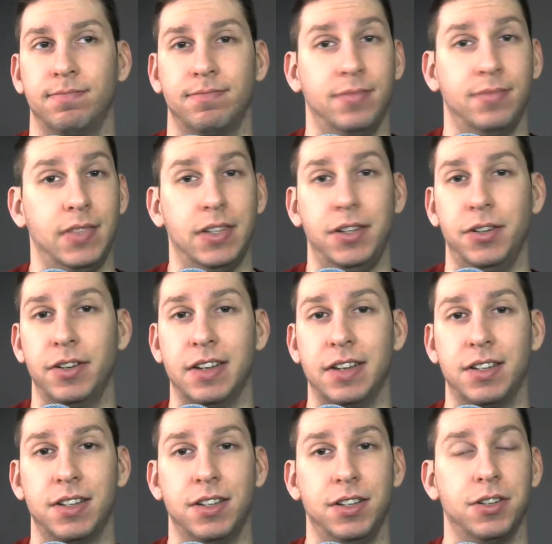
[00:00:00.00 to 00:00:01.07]
Your guess
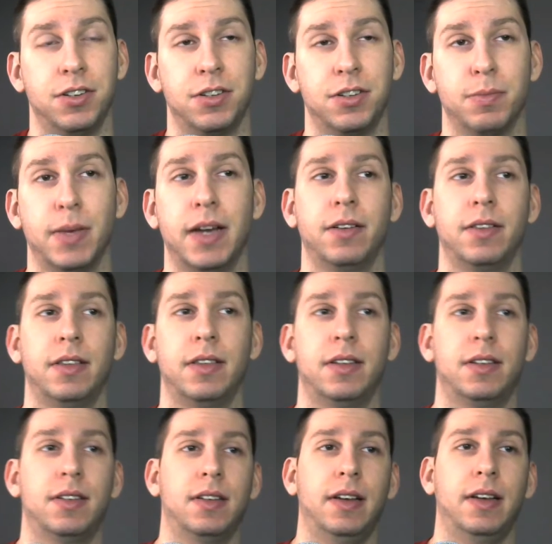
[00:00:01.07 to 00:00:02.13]
is as good as mine on
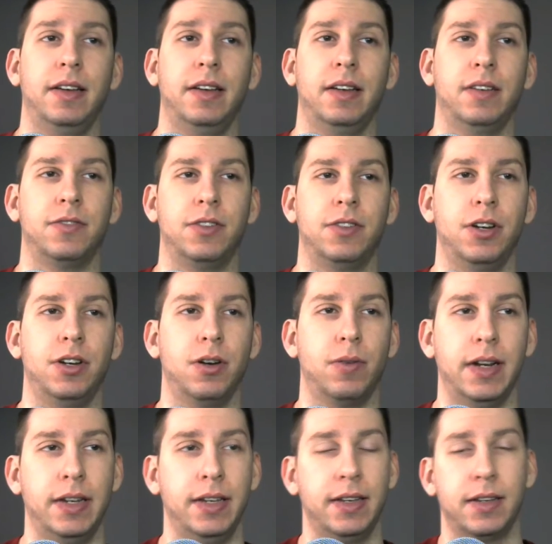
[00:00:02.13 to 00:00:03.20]
this. I have no
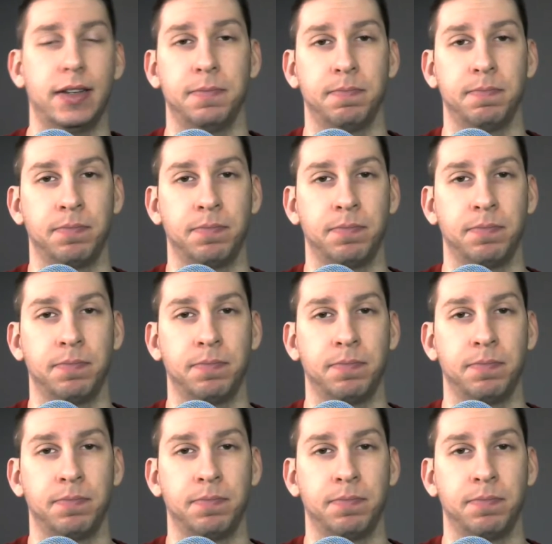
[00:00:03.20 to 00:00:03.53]
idea.